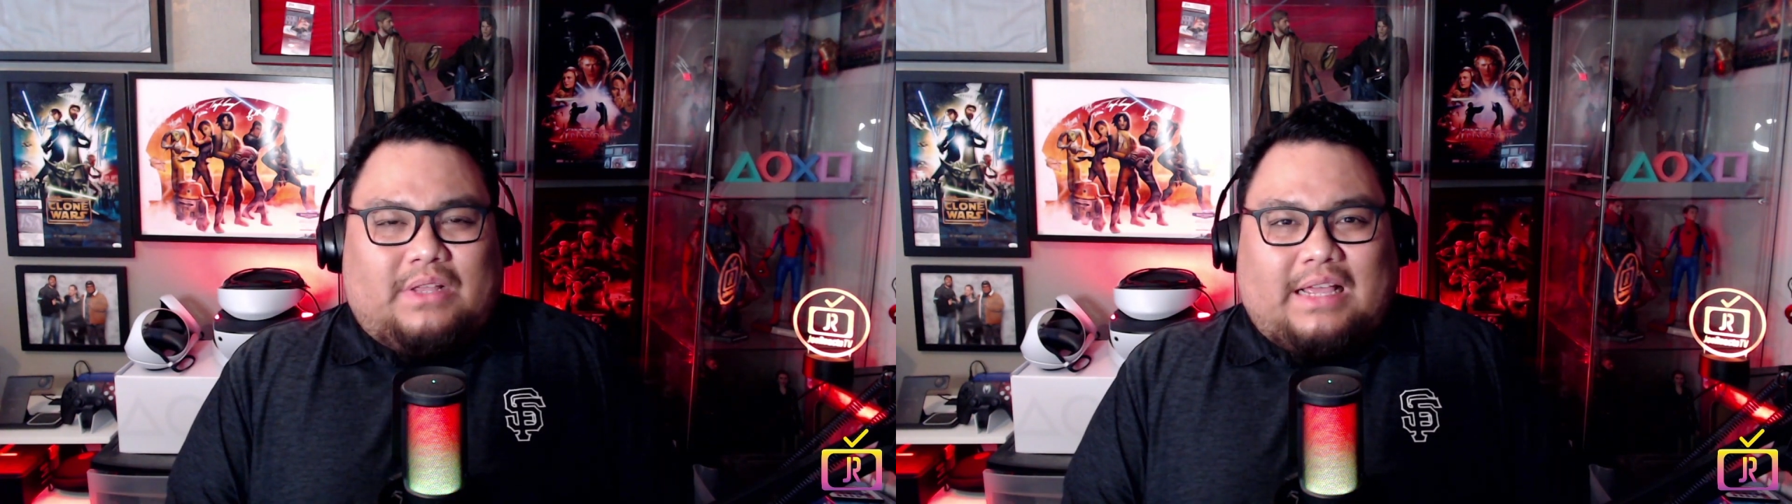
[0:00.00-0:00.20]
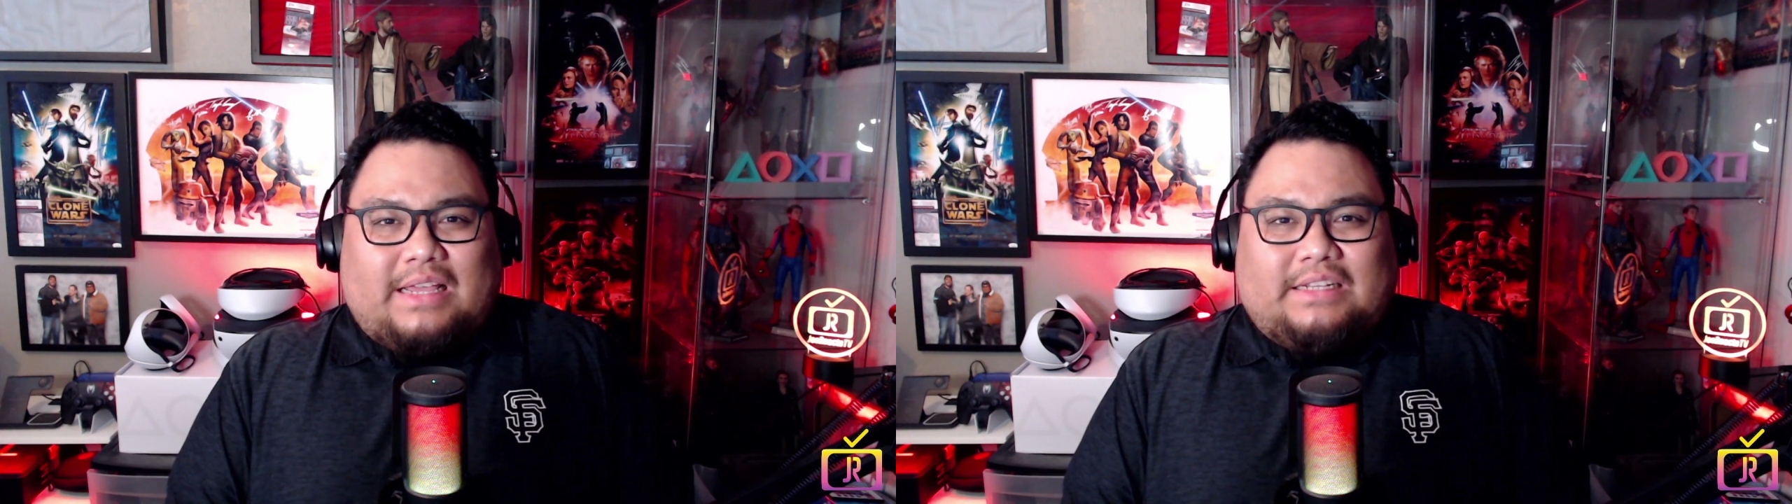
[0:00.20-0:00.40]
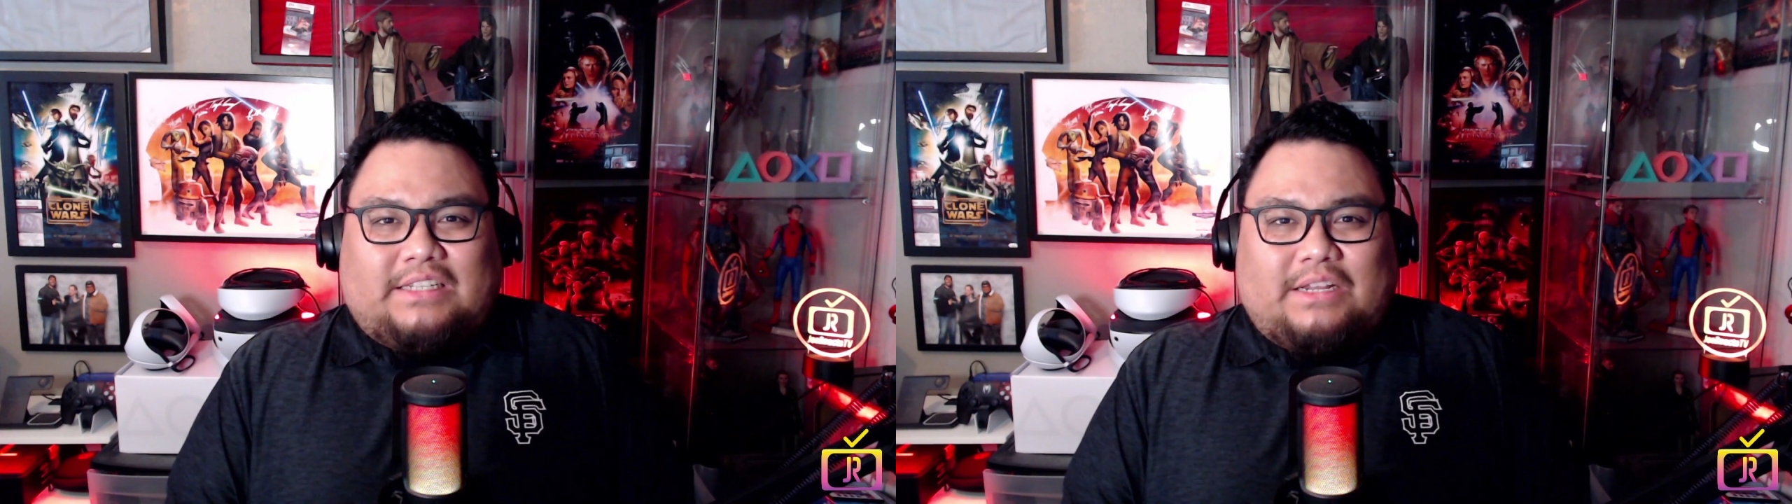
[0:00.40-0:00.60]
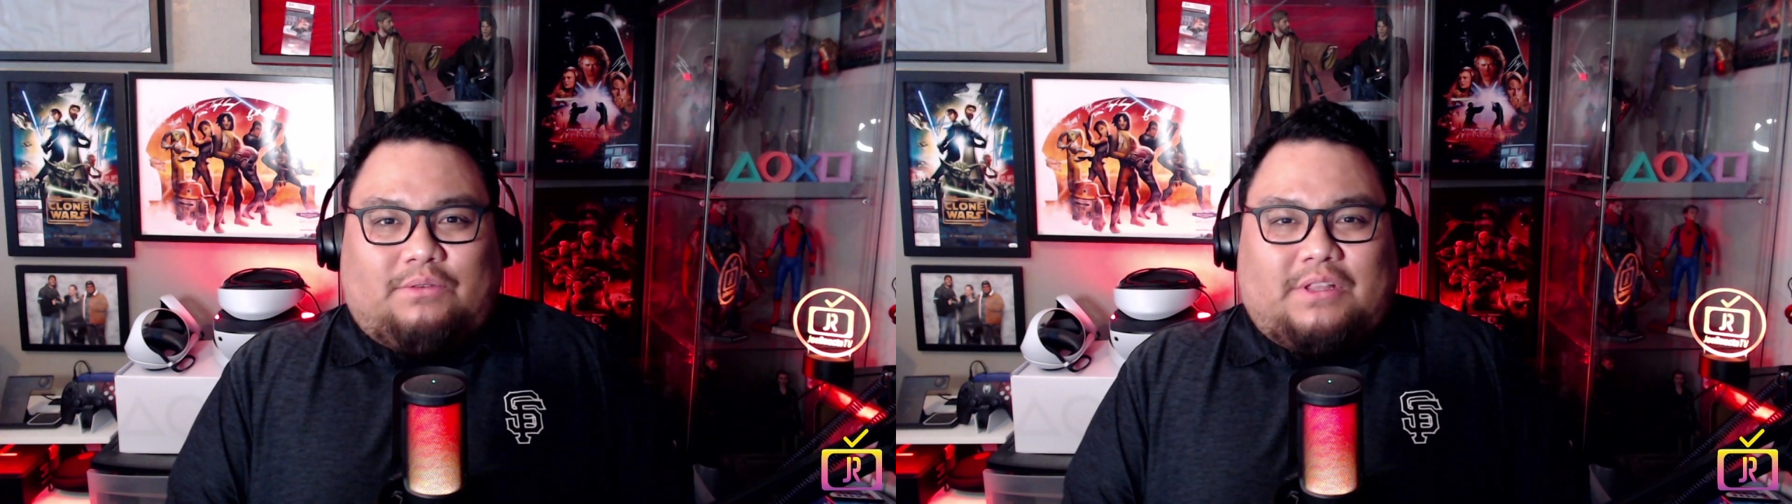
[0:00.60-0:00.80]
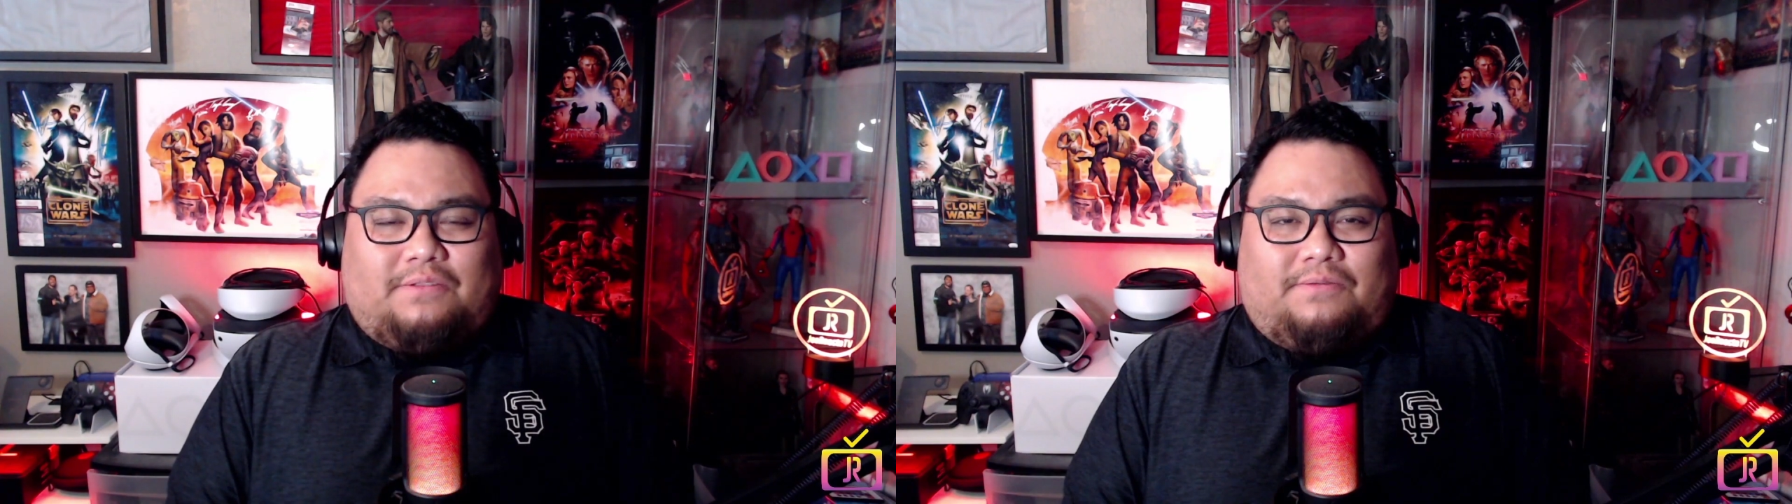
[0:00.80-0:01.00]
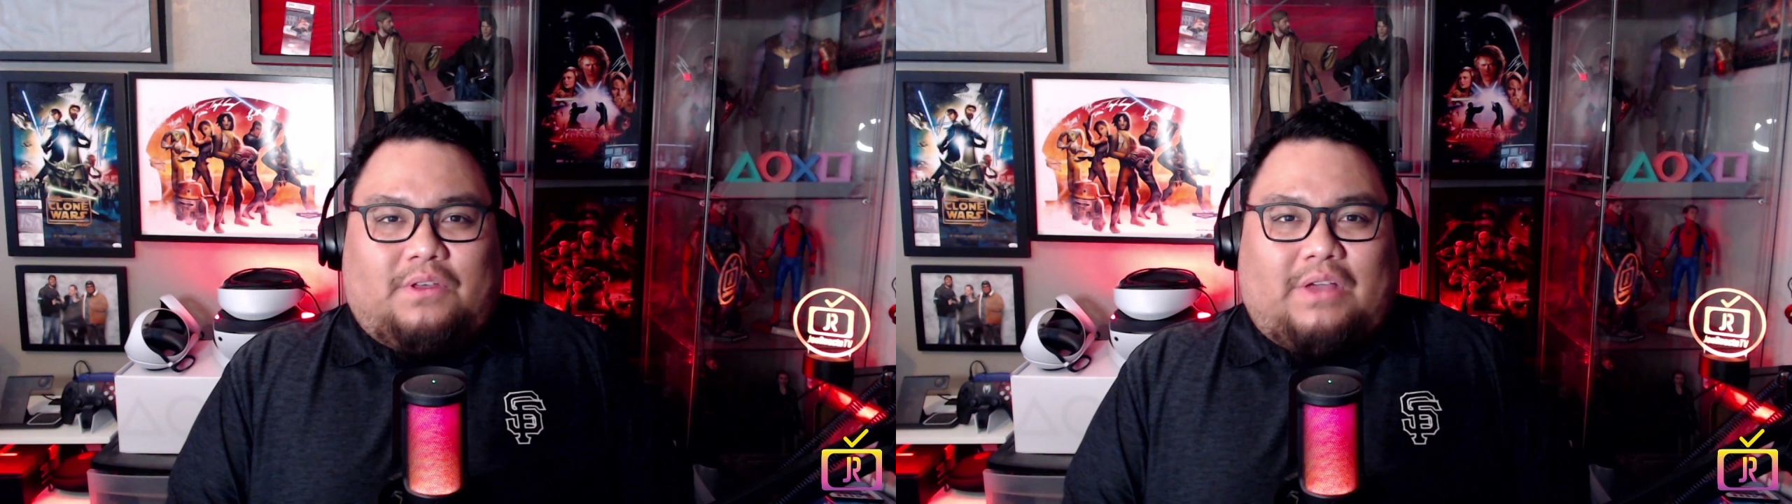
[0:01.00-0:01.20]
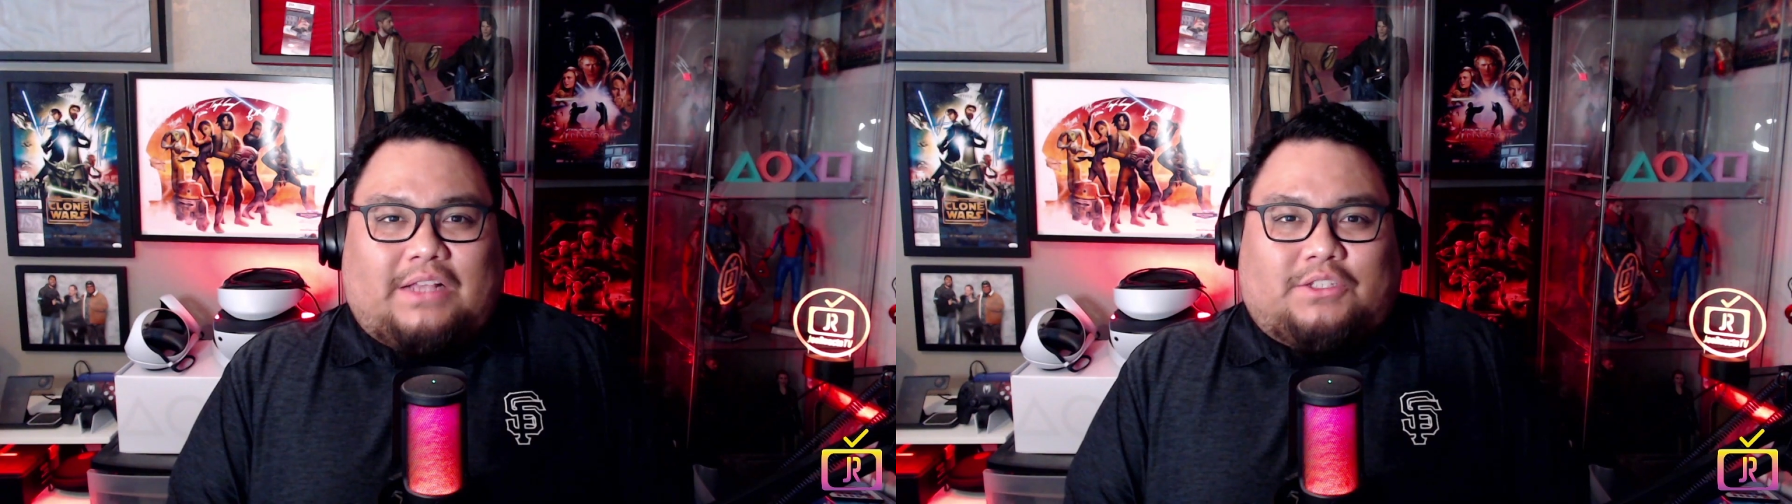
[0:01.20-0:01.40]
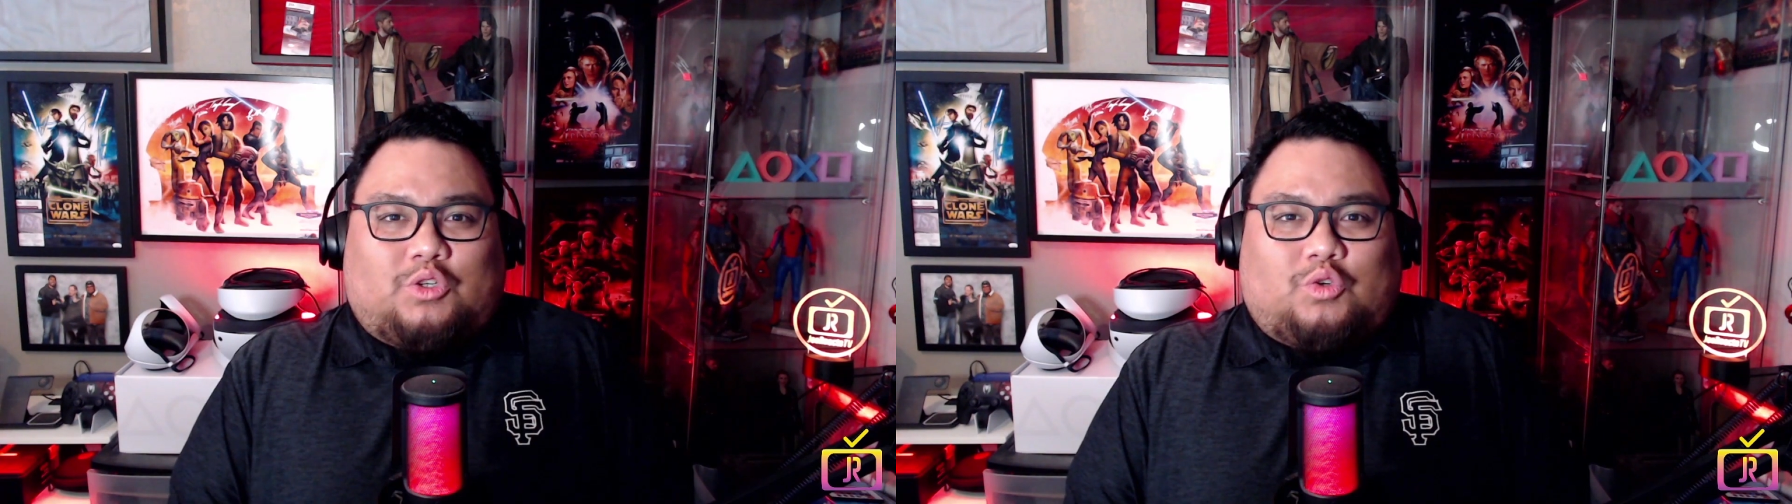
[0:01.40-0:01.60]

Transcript: It just didn't really feel as